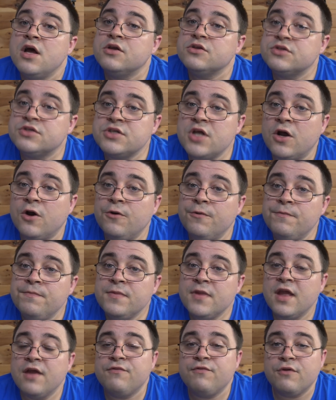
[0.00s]
So
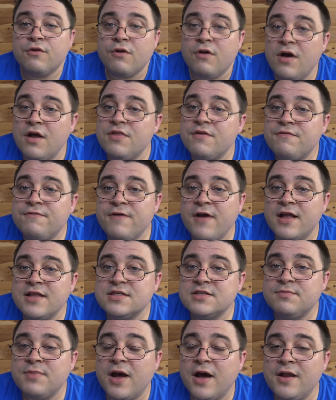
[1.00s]
if you're on the
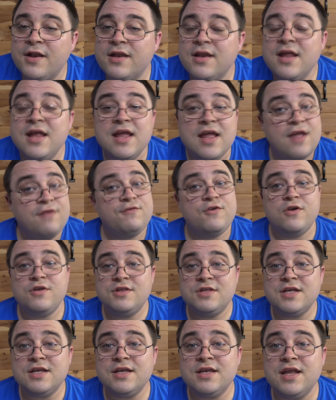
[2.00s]
fence about it, if you
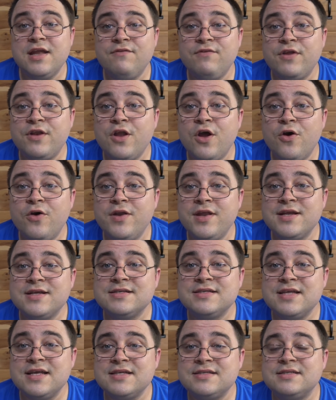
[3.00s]
didn't even know it
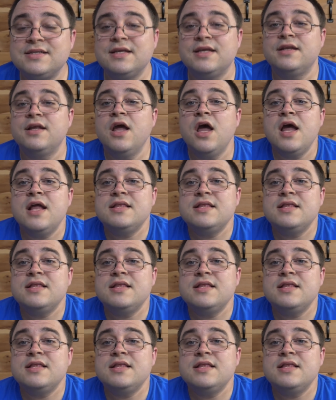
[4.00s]
existed,